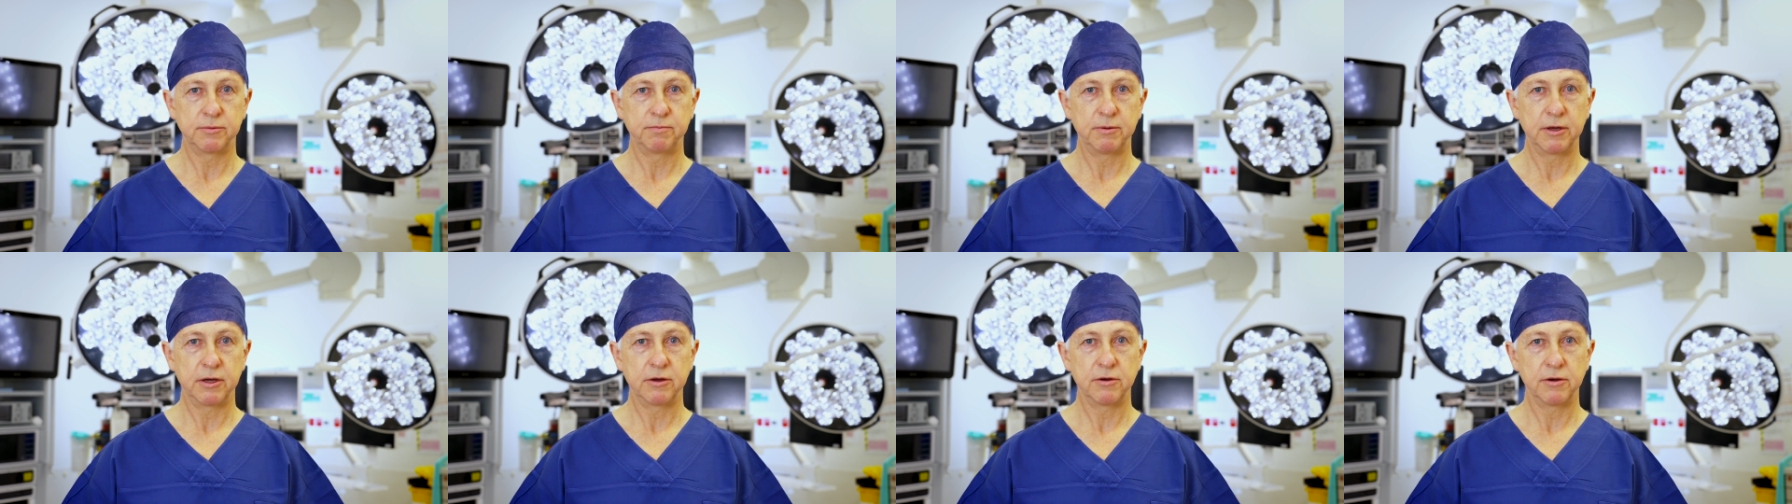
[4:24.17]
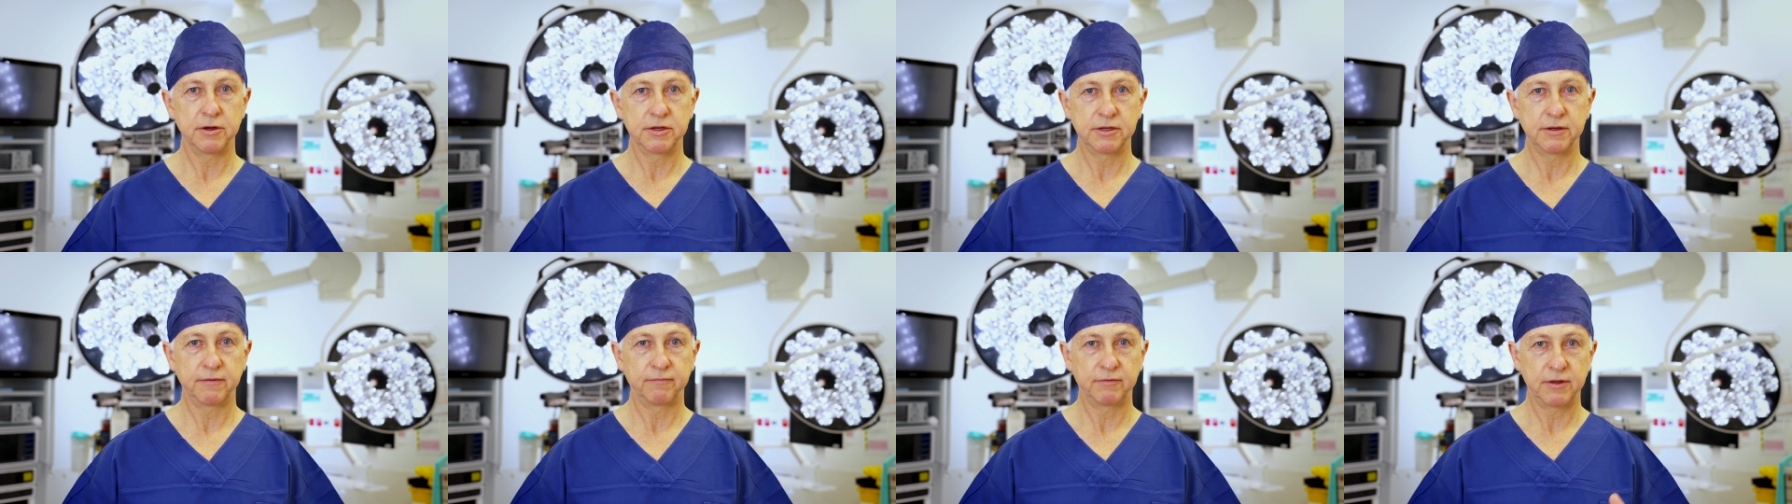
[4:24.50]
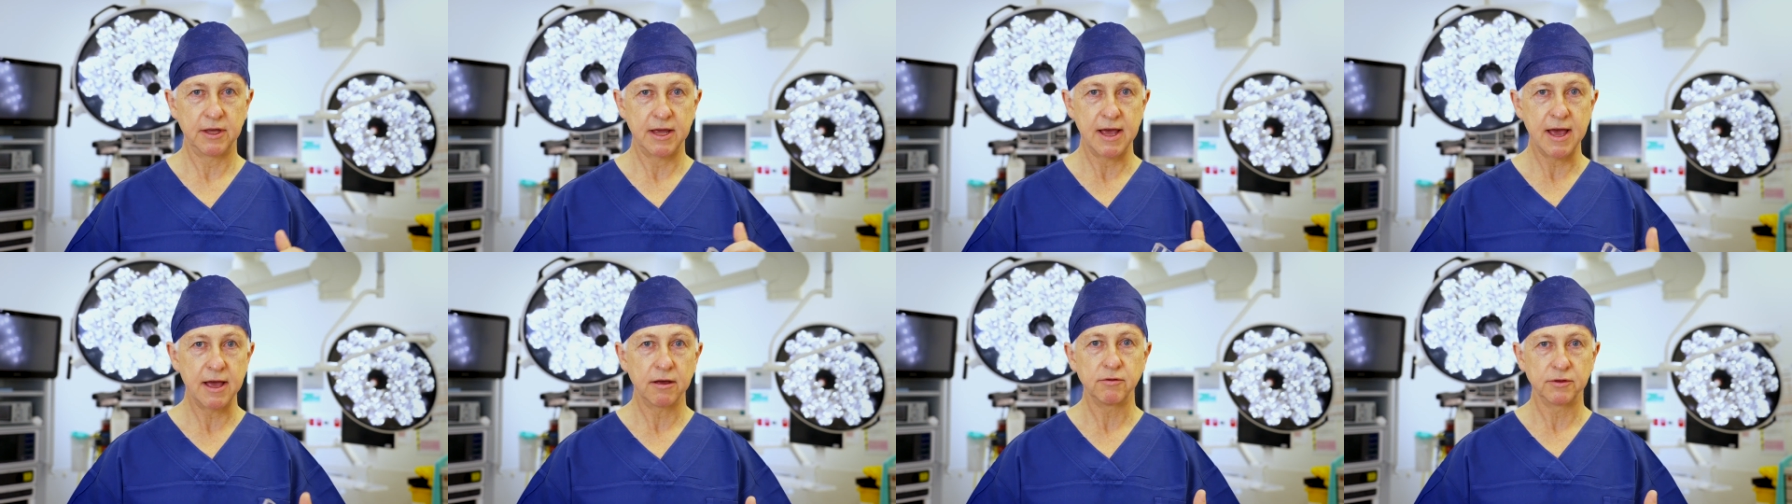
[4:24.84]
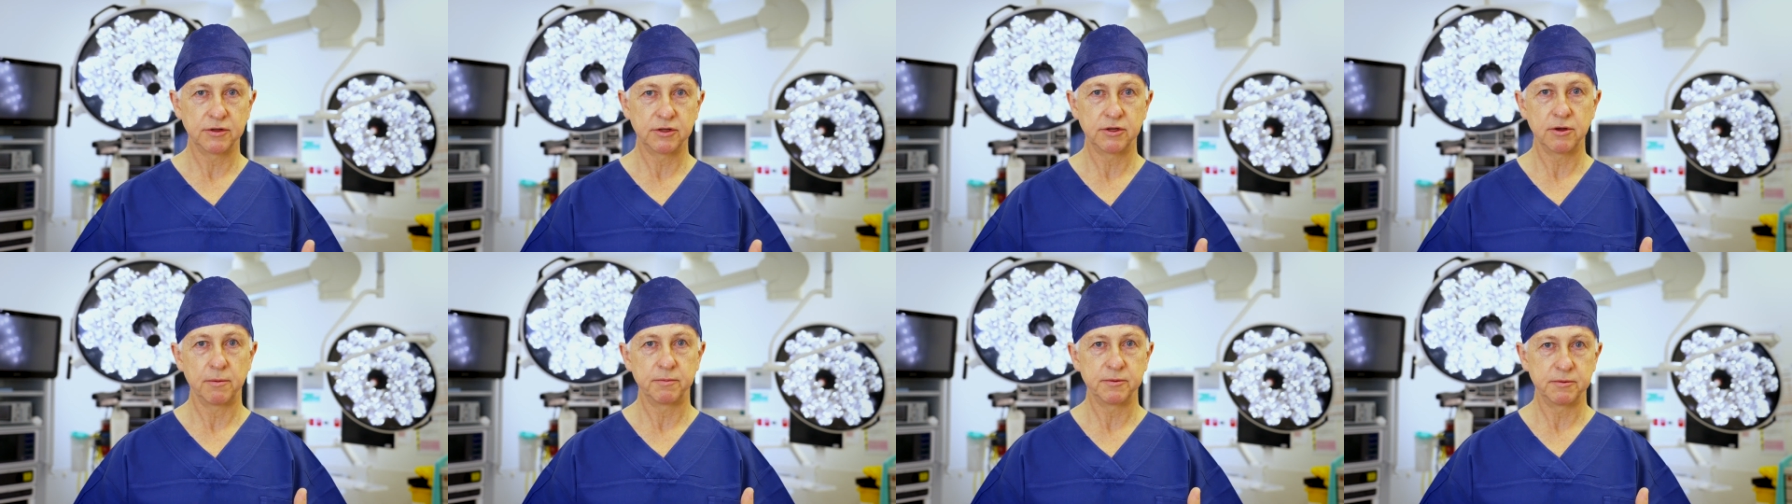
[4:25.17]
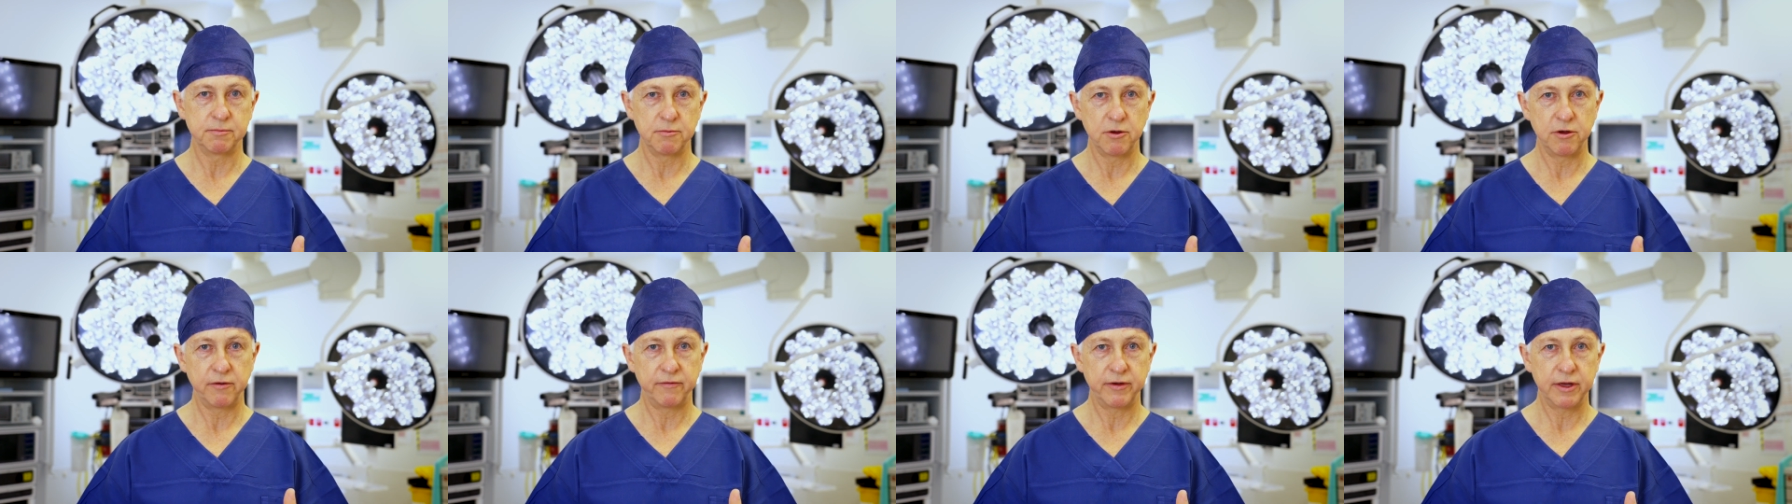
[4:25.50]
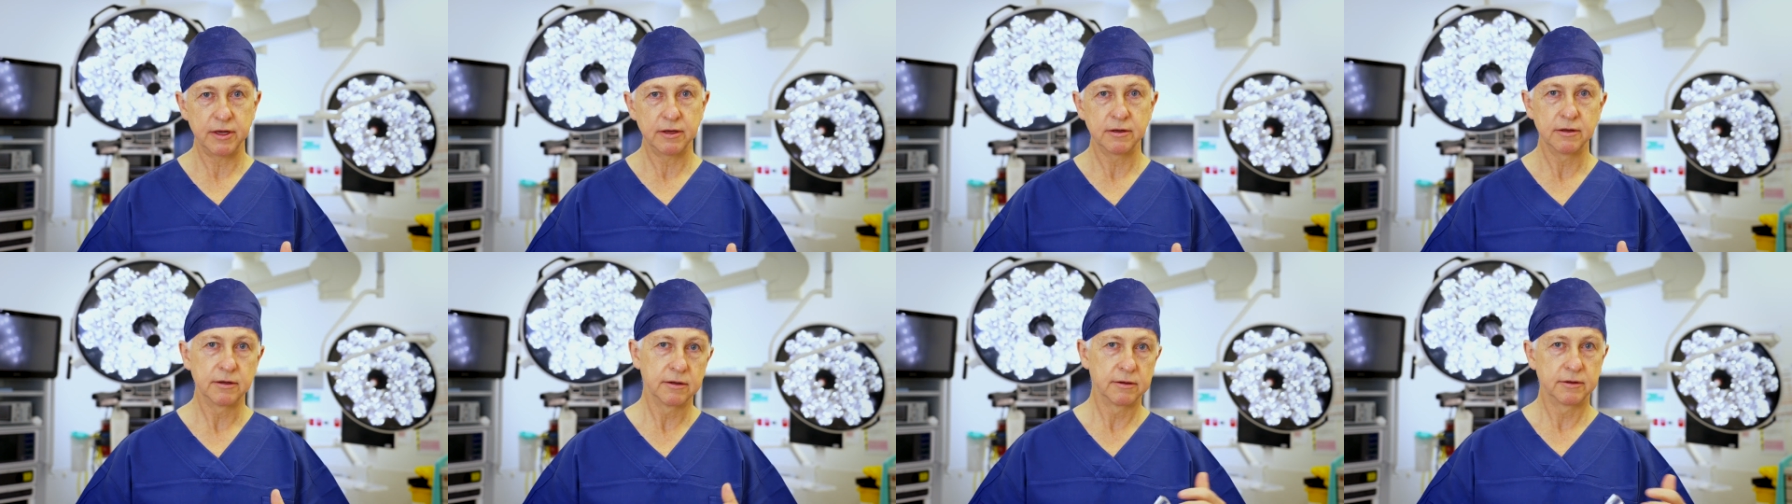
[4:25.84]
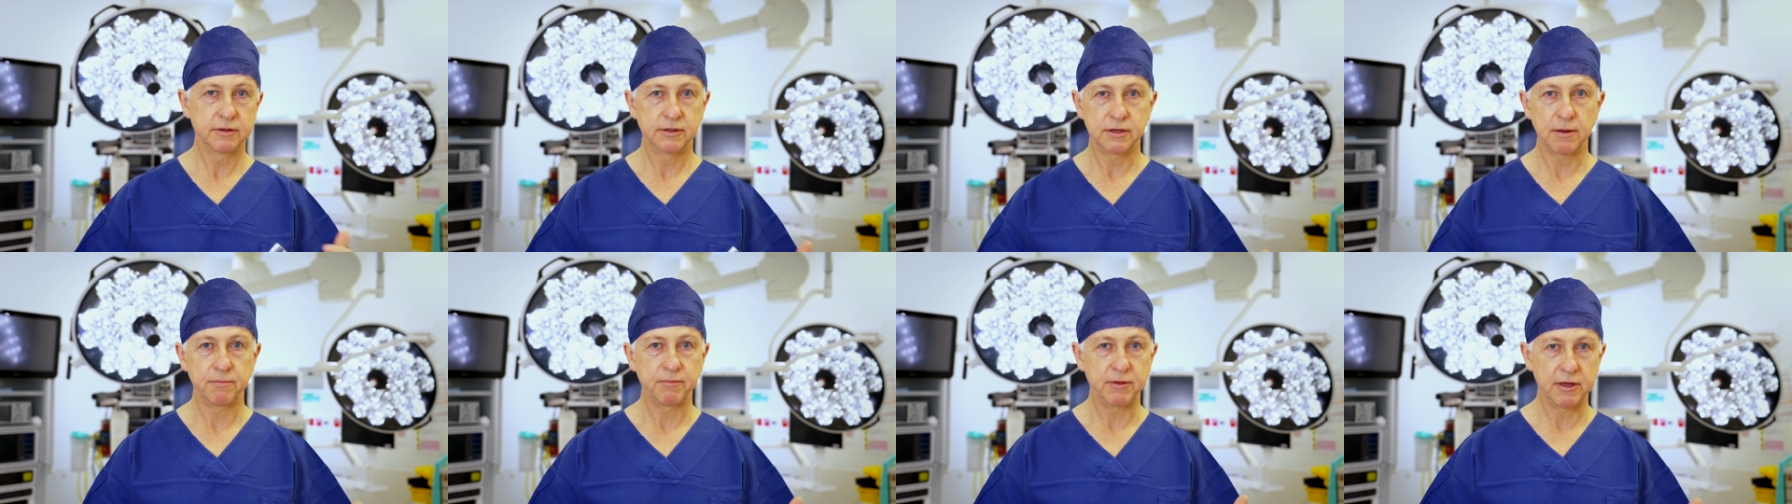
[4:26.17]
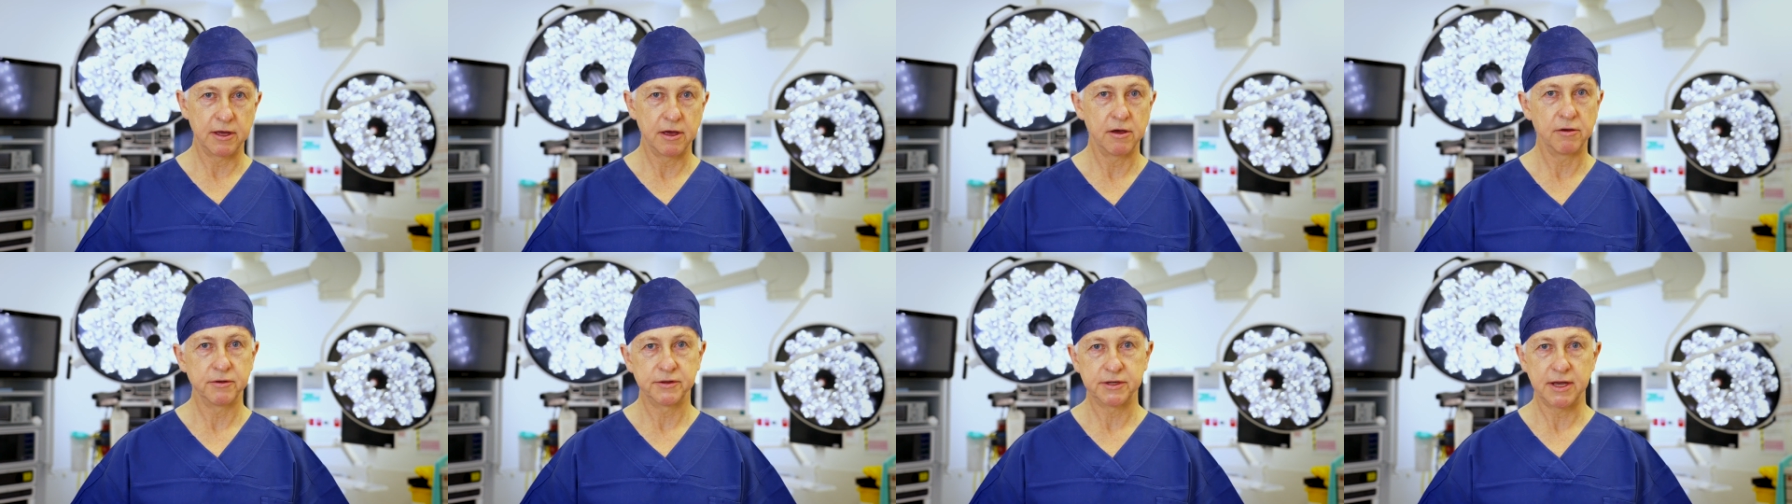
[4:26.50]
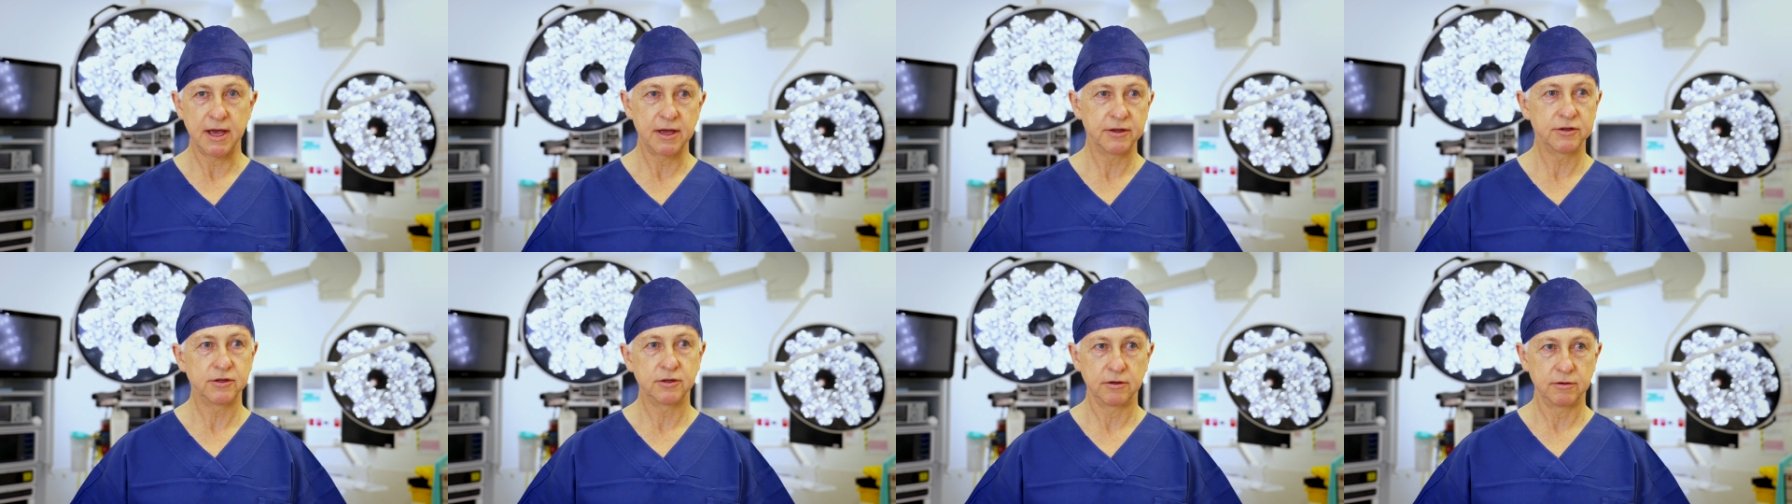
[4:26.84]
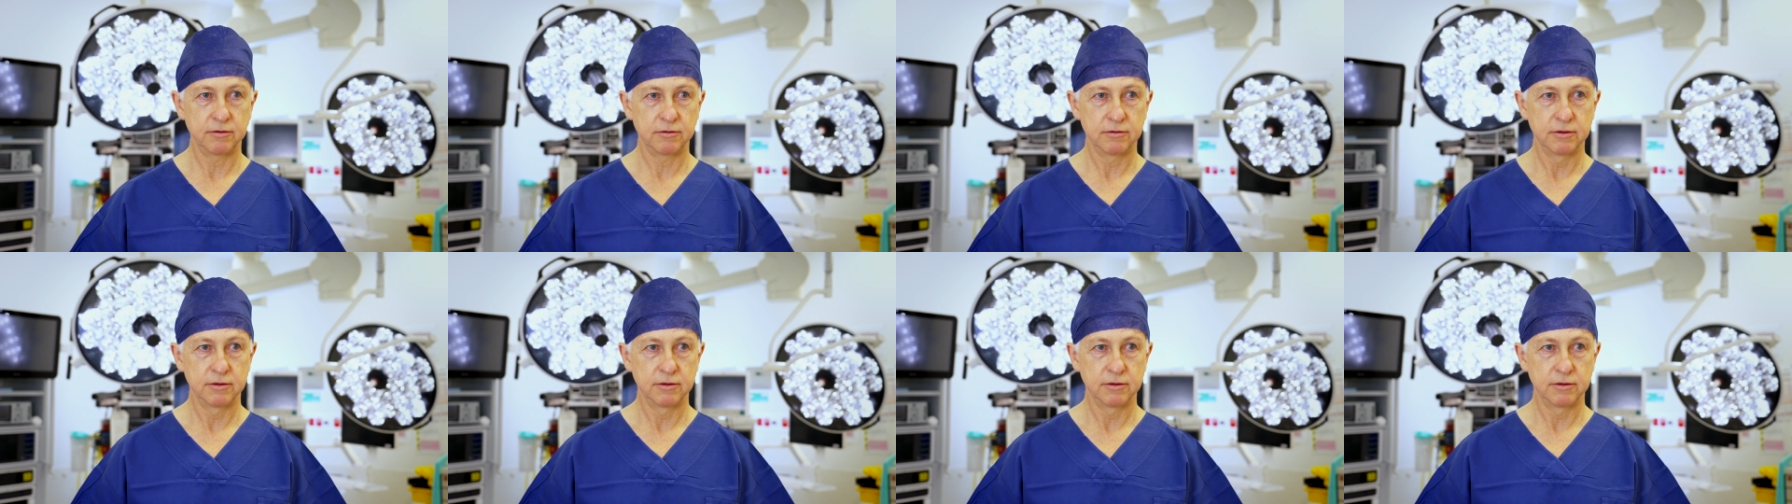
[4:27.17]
because if the ankle stops moving, something else has to.